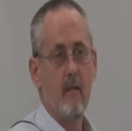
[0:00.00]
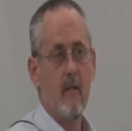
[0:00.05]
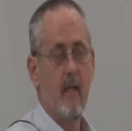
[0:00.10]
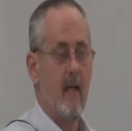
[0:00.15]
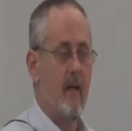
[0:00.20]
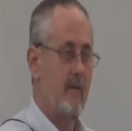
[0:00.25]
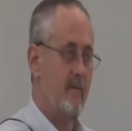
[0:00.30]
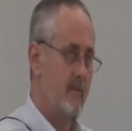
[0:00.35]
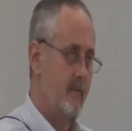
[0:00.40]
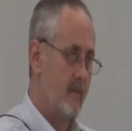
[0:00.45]
They
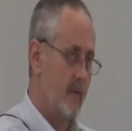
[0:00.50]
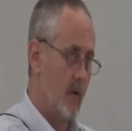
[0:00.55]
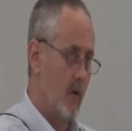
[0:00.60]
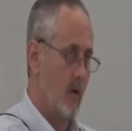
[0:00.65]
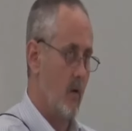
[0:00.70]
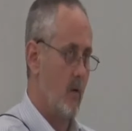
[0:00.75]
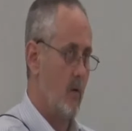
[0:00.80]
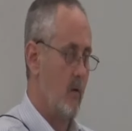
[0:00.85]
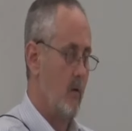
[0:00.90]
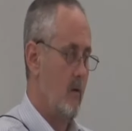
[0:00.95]
have
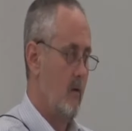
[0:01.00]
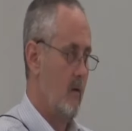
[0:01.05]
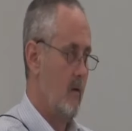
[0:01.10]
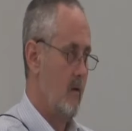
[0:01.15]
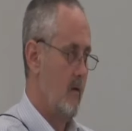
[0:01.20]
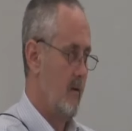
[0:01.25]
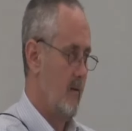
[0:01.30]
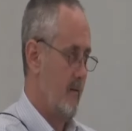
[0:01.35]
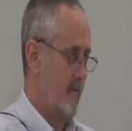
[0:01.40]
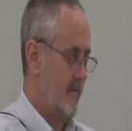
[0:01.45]
no
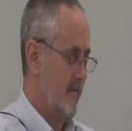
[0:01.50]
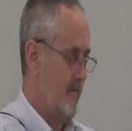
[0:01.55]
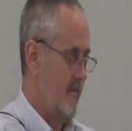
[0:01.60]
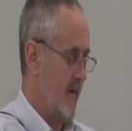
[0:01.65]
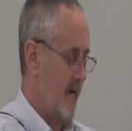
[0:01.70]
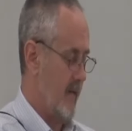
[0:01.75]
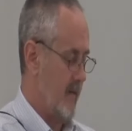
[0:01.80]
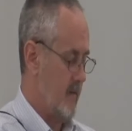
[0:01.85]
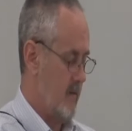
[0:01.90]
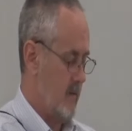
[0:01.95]

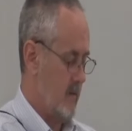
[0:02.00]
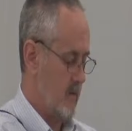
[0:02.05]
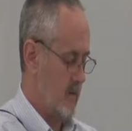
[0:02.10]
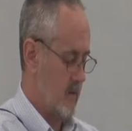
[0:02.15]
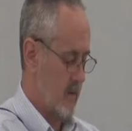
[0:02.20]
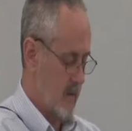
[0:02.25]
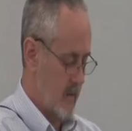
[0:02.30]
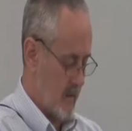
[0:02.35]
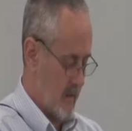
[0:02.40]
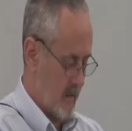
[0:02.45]

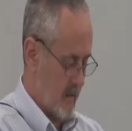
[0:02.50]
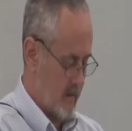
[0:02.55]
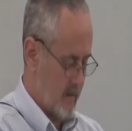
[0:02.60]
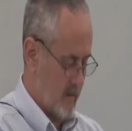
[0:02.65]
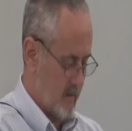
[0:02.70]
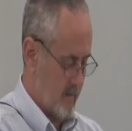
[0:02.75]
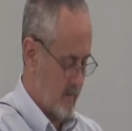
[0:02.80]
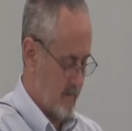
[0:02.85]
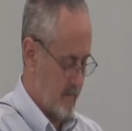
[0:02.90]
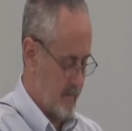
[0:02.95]
vital
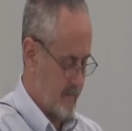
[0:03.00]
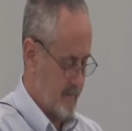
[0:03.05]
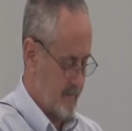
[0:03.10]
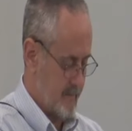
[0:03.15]
connection.